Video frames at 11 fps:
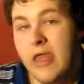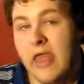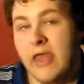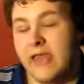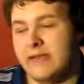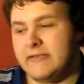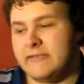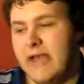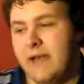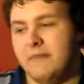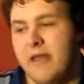and
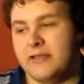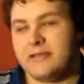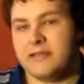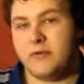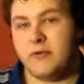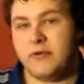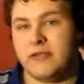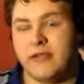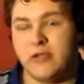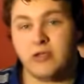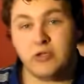I'm not going to
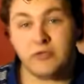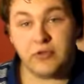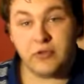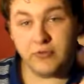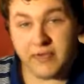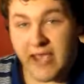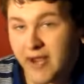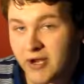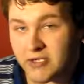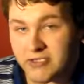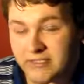include the new
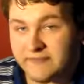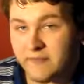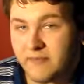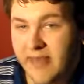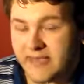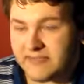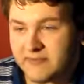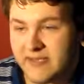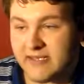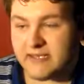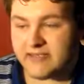characters from that
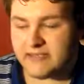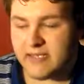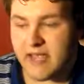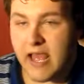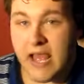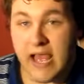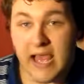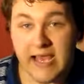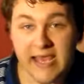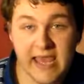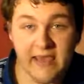because
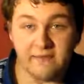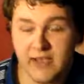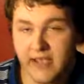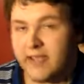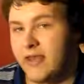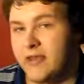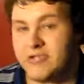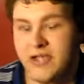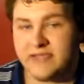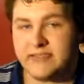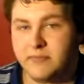I have not got a
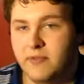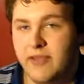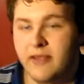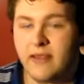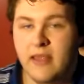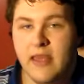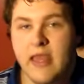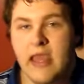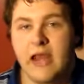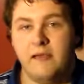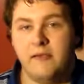chance to play it.
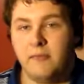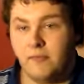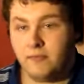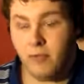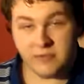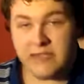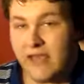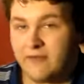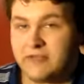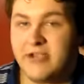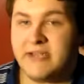I won't
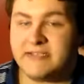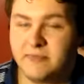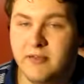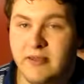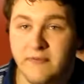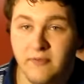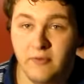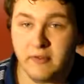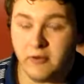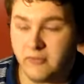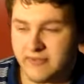have a chance to play it for a
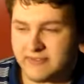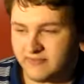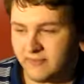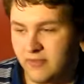little bit,